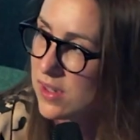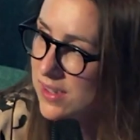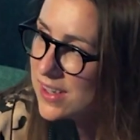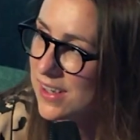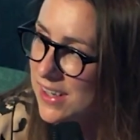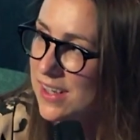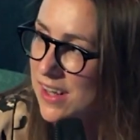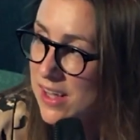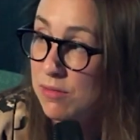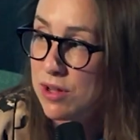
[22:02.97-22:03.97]
in
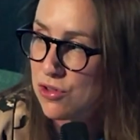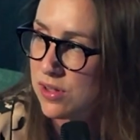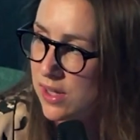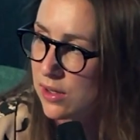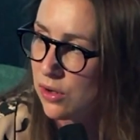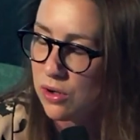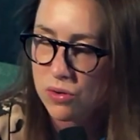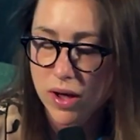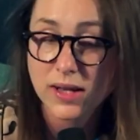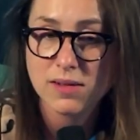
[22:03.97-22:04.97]
reaching their
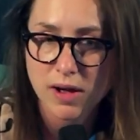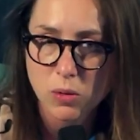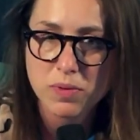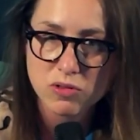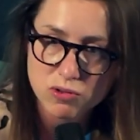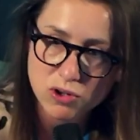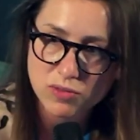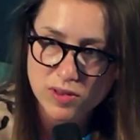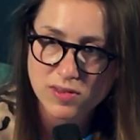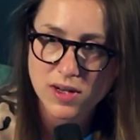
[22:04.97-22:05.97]
goal, and developing
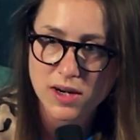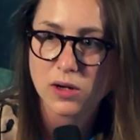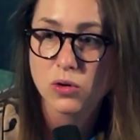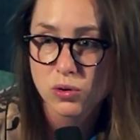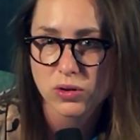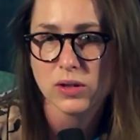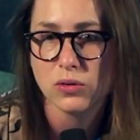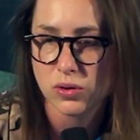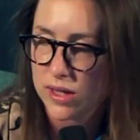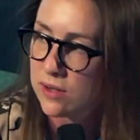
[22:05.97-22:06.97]
services that are according
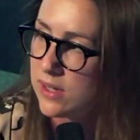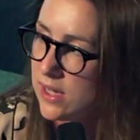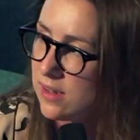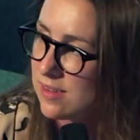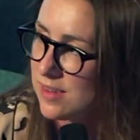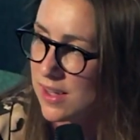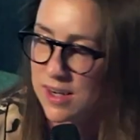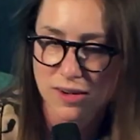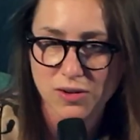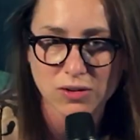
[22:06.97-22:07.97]
to their needs, that
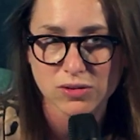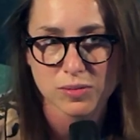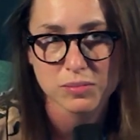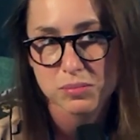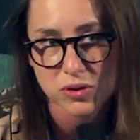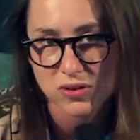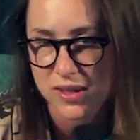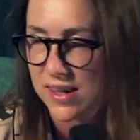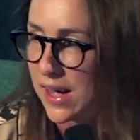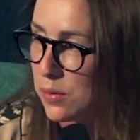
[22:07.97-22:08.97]
are not per
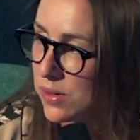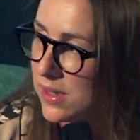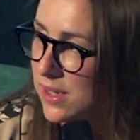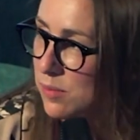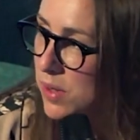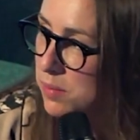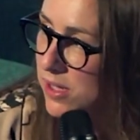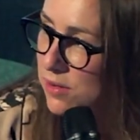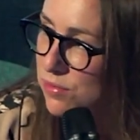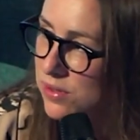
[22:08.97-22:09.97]
se our need, might be
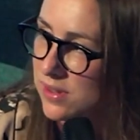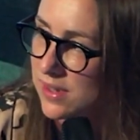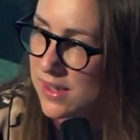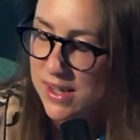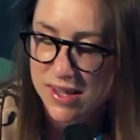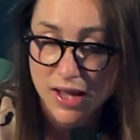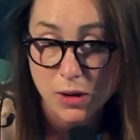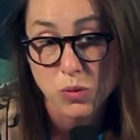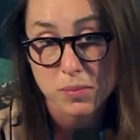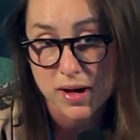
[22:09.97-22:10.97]
different,
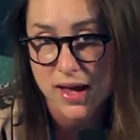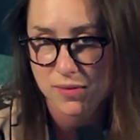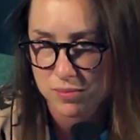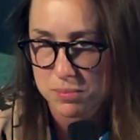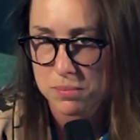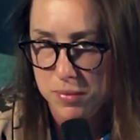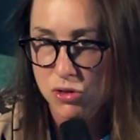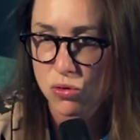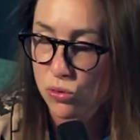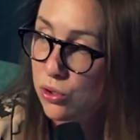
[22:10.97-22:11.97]
and we might have
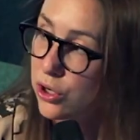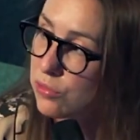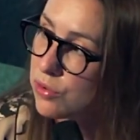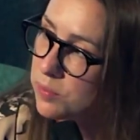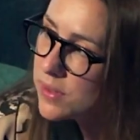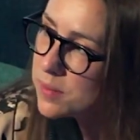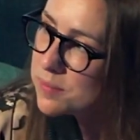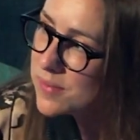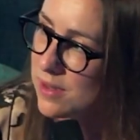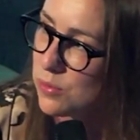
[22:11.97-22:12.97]
much to learn from them
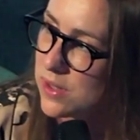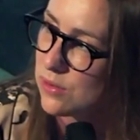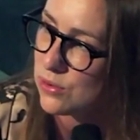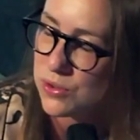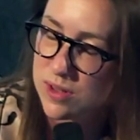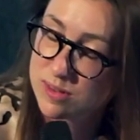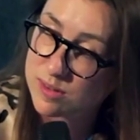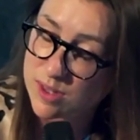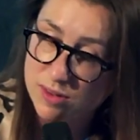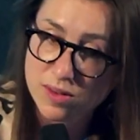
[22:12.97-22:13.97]
as well. So
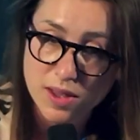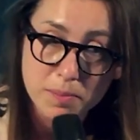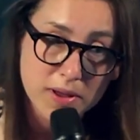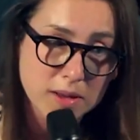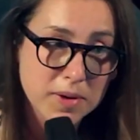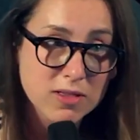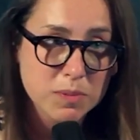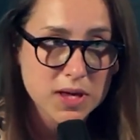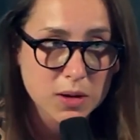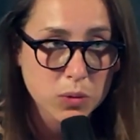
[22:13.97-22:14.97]
it must
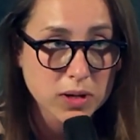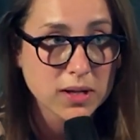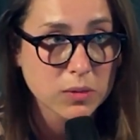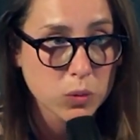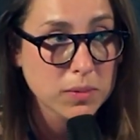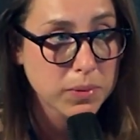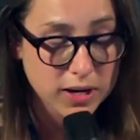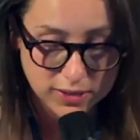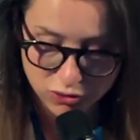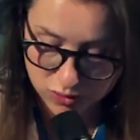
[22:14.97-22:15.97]
be a win-win
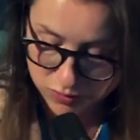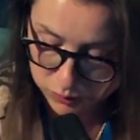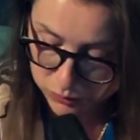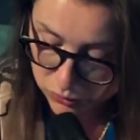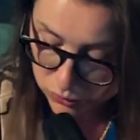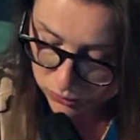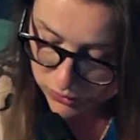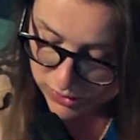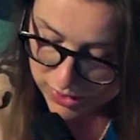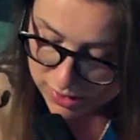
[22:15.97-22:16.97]
partnership from two
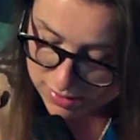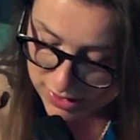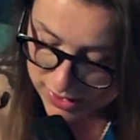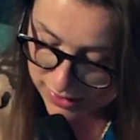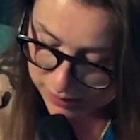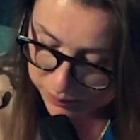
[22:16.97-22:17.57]
sides.